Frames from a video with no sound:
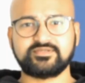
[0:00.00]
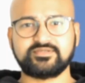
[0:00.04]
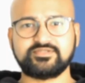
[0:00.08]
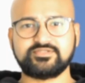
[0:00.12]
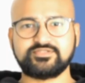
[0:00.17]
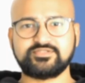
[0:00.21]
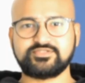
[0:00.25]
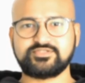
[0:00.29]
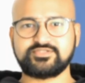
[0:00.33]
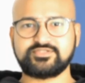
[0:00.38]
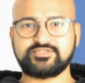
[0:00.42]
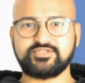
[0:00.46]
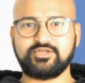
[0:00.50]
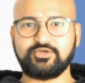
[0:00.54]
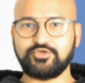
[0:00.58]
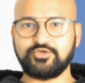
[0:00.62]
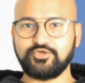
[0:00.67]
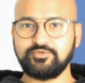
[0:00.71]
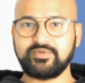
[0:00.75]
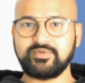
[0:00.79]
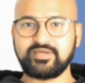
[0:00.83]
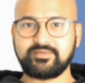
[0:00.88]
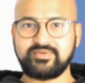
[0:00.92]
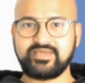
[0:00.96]
So you
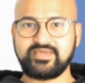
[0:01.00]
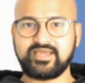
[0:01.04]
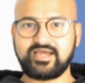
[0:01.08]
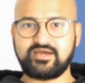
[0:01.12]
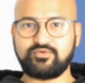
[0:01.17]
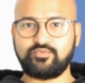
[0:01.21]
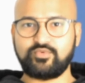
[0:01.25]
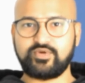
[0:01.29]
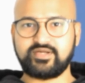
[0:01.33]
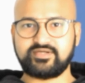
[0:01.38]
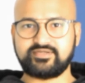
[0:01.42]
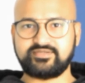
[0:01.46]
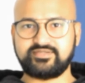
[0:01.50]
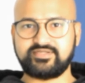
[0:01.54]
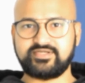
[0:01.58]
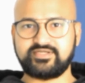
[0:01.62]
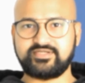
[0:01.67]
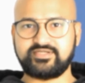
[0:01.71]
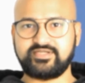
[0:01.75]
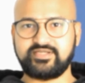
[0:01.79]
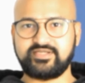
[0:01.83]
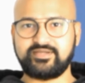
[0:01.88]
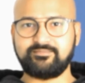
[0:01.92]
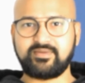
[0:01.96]
may be aware that
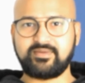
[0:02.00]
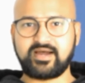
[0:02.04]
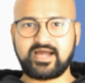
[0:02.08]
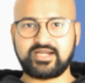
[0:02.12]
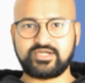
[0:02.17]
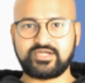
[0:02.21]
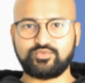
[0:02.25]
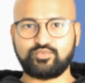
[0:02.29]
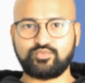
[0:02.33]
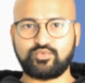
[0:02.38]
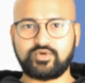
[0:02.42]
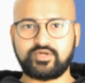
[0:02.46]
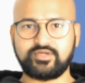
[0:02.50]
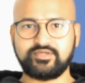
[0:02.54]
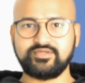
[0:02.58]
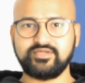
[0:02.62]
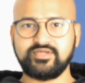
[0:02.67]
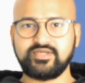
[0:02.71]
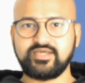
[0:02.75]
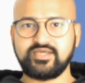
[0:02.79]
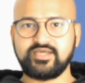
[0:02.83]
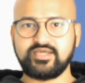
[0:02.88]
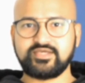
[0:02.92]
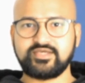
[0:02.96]
in part one,
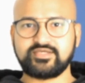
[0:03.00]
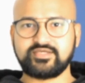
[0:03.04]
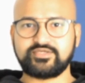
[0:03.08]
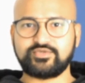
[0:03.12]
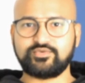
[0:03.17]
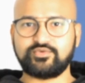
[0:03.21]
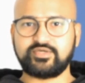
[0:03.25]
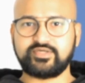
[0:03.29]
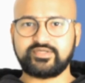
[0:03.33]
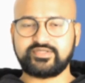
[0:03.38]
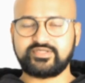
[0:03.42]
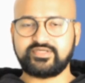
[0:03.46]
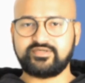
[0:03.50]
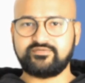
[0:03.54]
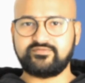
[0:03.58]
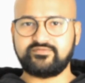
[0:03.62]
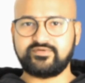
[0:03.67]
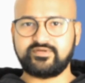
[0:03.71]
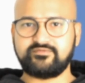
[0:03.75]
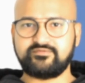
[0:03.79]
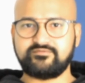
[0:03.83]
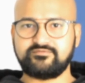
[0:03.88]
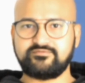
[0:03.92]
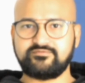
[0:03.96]
you are
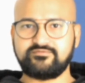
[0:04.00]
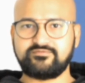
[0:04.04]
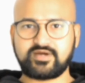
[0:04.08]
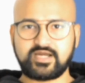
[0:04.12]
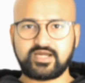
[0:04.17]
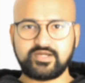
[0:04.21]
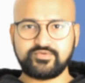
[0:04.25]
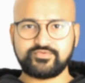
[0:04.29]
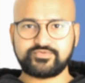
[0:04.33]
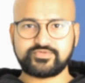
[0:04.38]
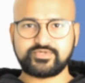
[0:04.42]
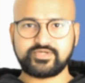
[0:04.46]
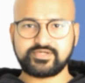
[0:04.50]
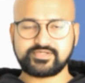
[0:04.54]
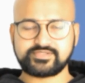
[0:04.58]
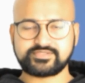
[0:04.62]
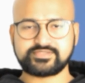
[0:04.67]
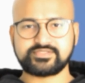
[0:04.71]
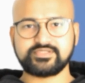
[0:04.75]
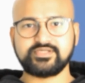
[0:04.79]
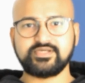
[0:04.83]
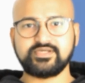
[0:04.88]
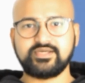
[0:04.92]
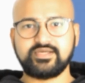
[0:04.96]
given five
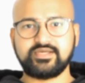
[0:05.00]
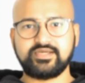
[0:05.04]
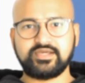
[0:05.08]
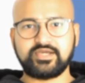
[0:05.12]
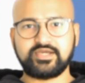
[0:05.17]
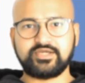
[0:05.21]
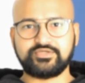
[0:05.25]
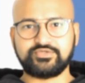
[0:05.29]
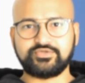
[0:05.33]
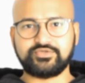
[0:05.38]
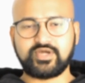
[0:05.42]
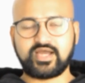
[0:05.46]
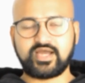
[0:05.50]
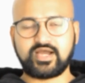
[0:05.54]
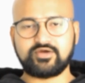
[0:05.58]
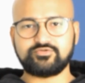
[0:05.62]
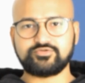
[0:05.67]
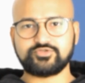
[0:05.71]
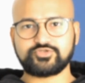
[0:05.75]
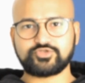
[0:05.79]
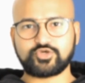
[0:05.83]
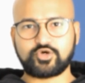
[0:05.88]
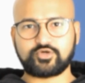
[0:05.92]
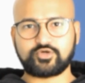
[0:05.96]
drugs and you have to
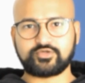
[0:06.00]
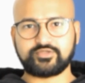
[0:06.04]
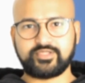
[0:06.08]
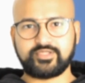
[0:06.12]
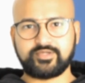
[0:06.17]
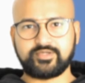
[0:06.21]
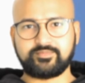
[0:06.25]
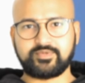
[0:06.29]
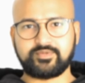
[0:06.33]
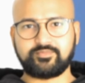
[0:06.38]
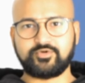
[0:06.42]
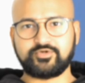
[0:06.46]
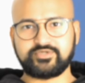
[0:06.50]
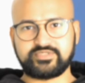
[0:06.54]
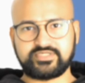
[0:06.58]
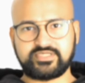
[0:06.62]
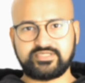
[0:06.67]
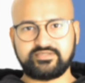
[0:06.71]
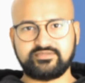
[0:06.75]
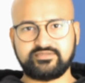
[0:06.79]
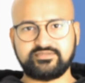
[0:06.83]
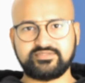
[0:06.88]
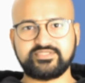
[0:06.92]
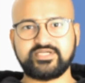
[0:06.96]
talk them about
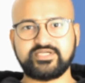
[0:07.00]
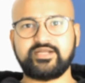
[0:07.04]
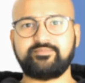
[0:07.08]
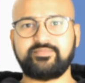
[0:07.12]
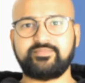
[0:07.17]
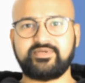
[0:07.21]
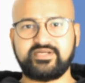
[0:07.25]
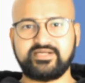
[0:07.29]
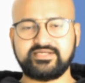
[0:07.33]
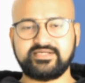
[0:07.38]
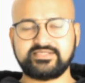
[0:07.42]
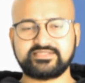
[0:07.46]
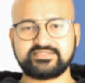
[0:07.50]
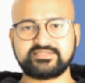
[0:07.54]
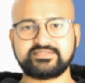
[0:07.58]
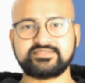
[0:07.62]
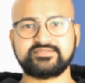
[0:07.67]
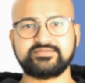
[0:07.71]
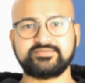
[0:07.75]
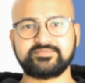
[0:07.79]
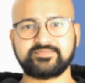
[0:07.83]
in 10 minutes.